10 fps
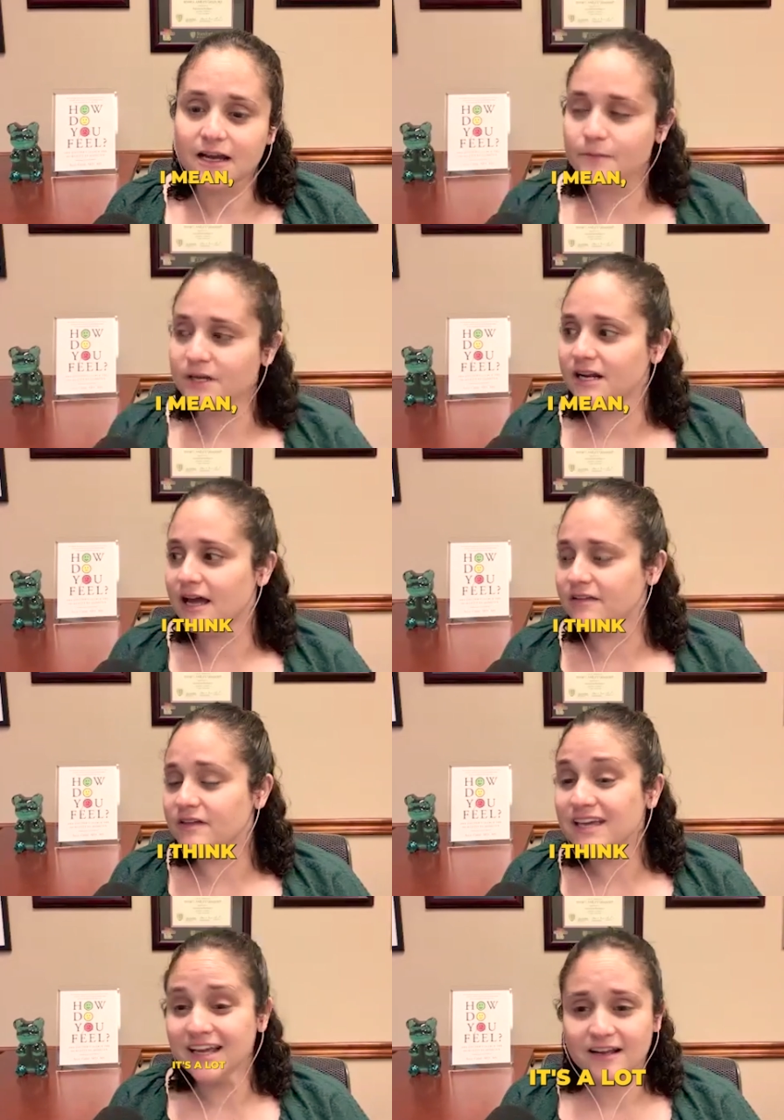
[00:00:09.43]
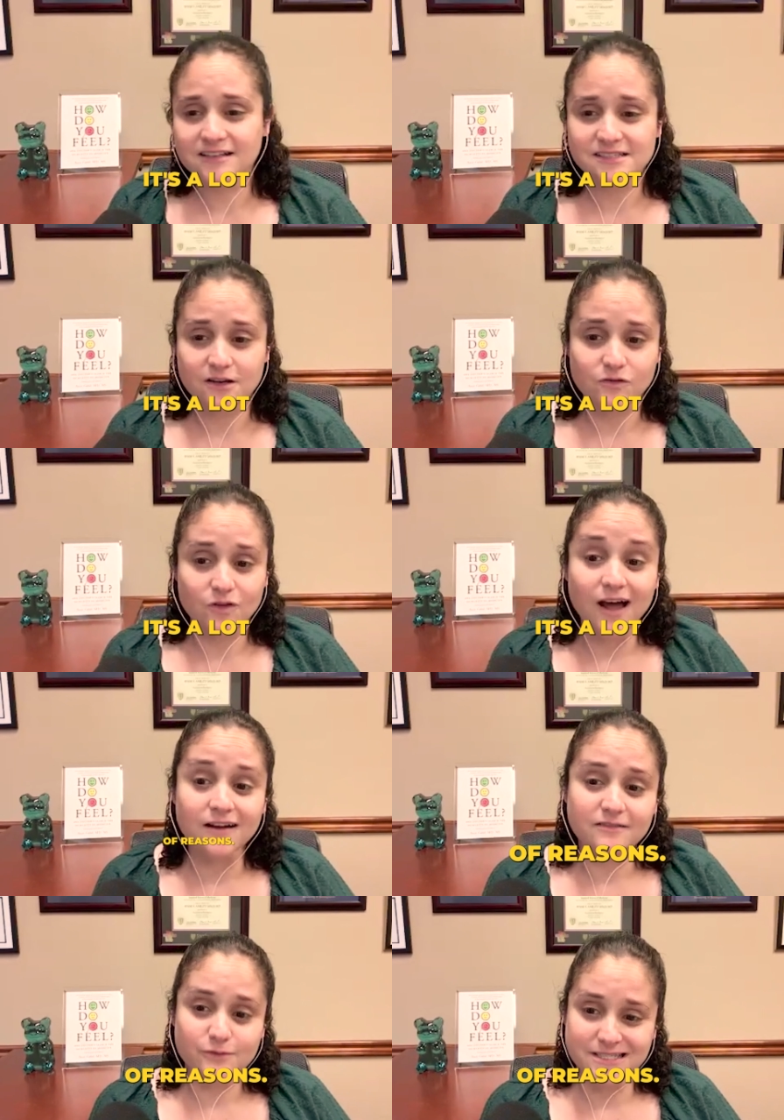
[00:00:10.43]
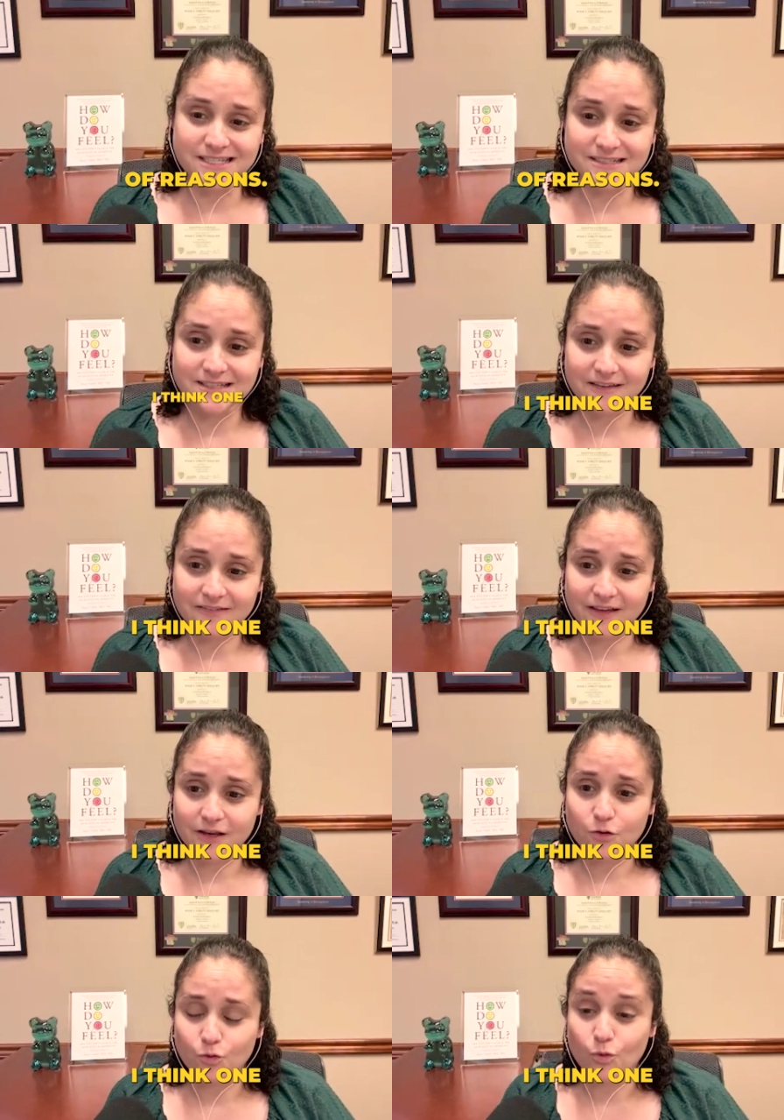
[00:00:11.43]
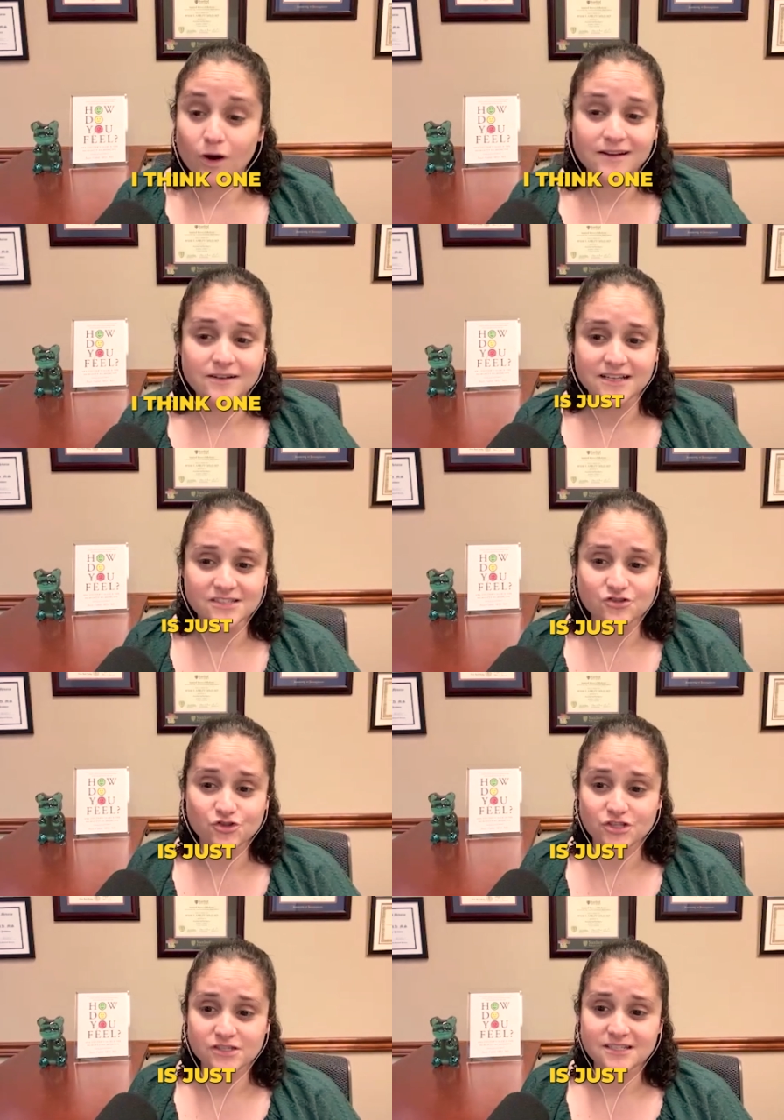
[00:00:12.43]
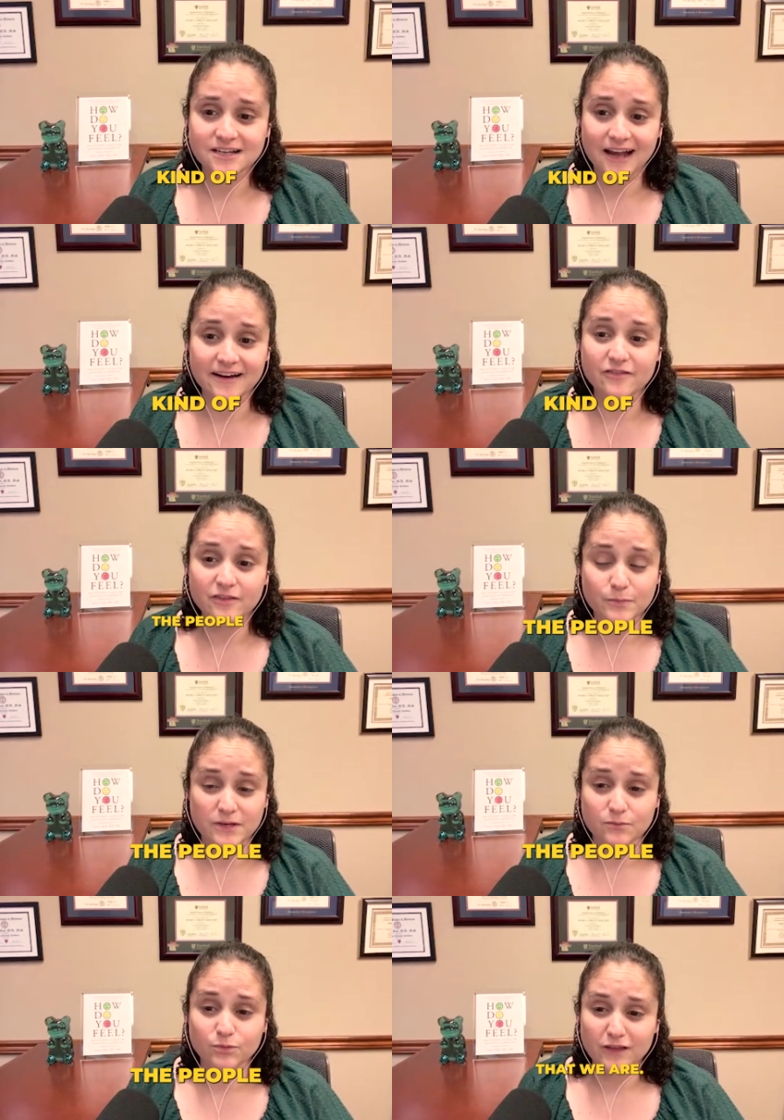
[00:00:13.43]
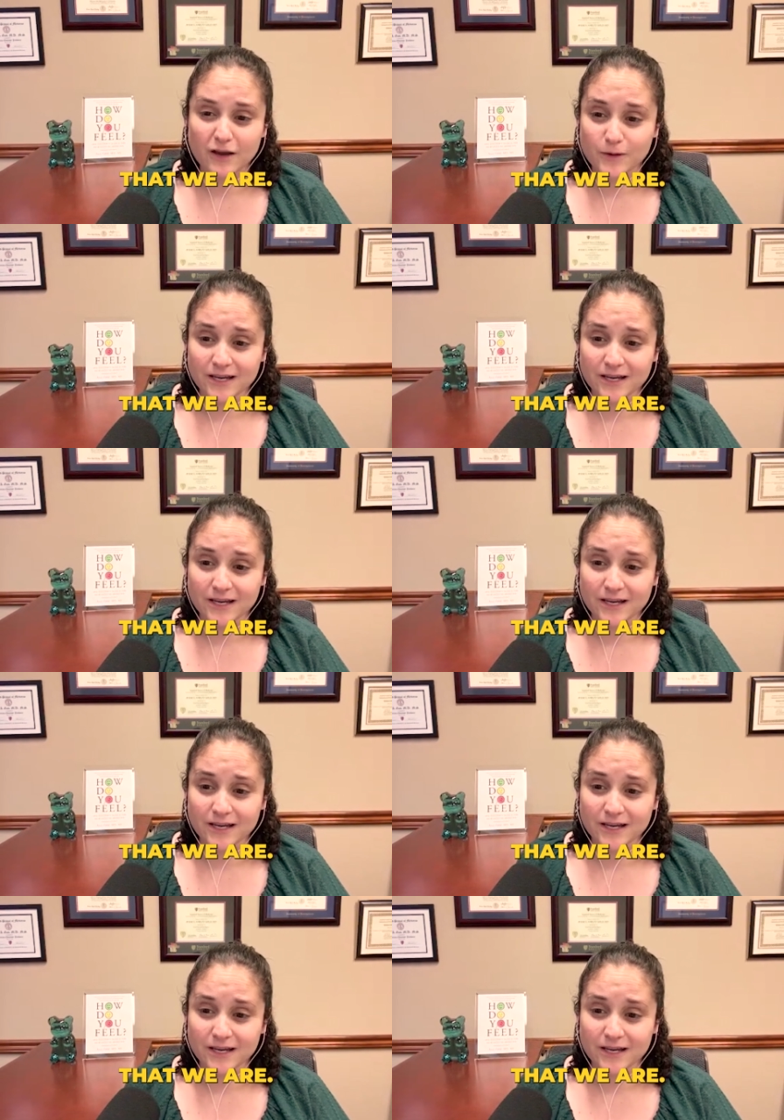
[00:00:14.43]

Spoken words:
I mean, I think it's a lot of reasons. I think one is just kind of the people that we